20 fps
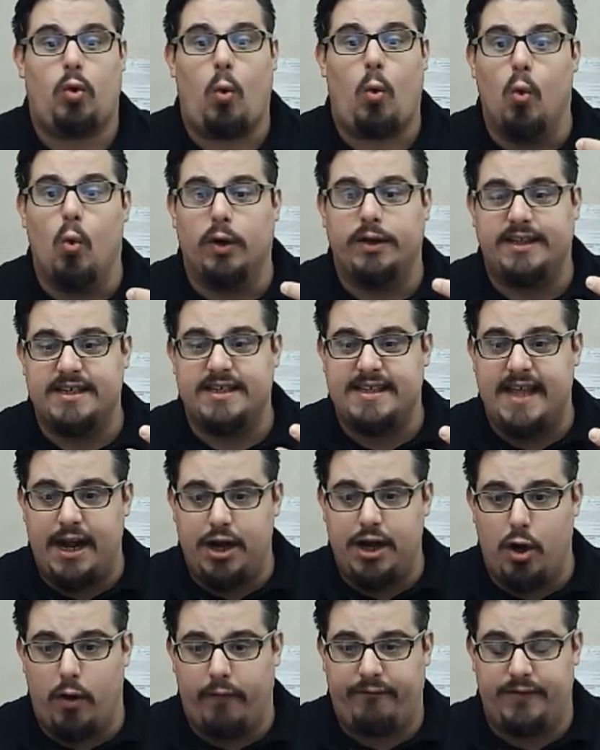What does that
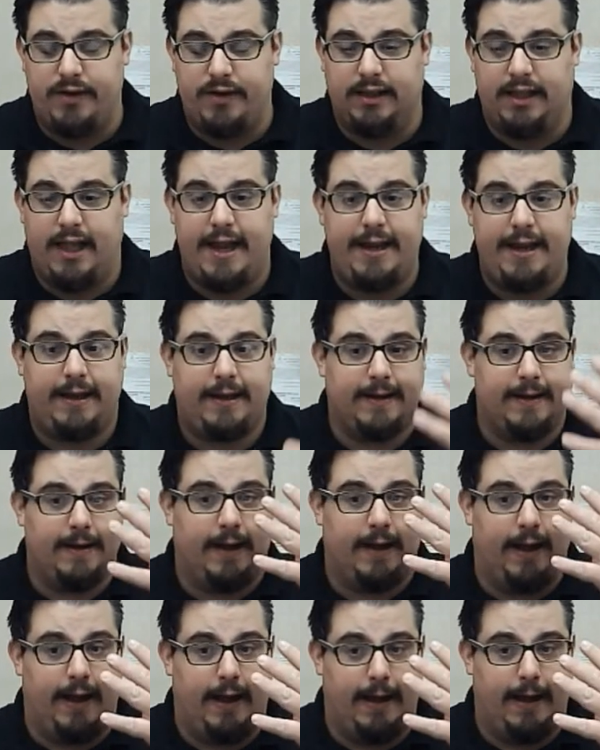note feel like?
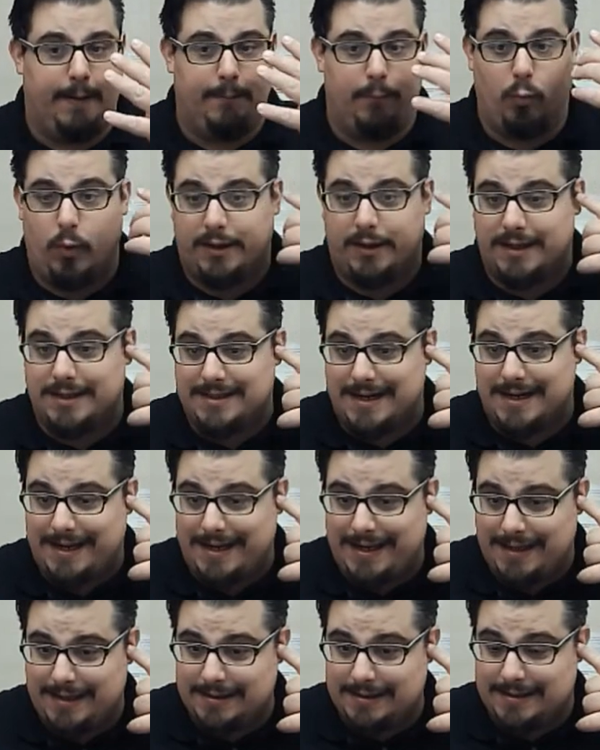What does it
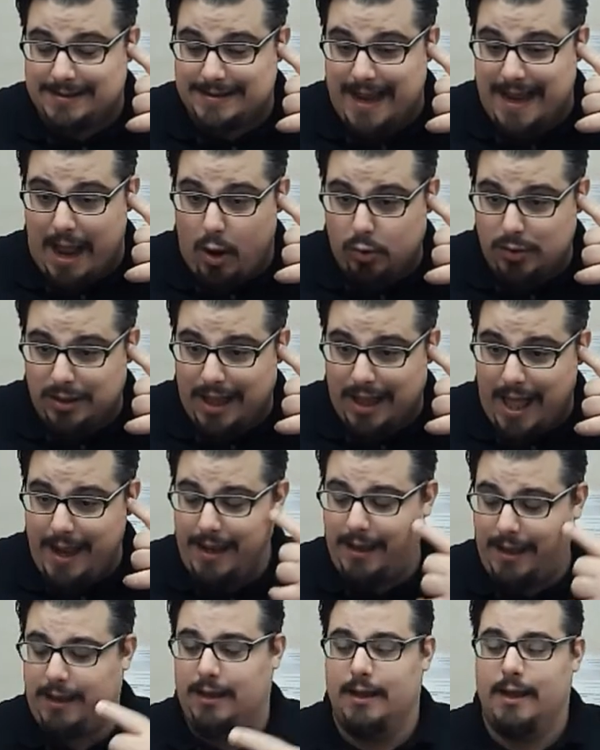sound
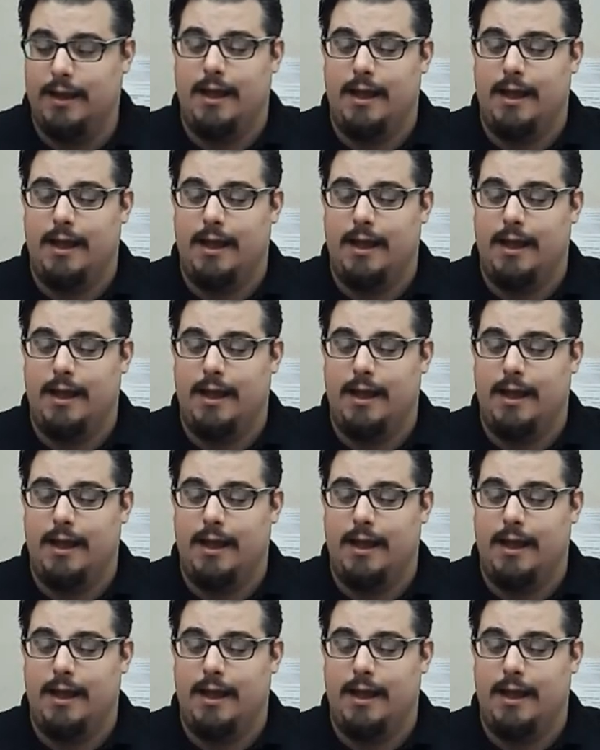like?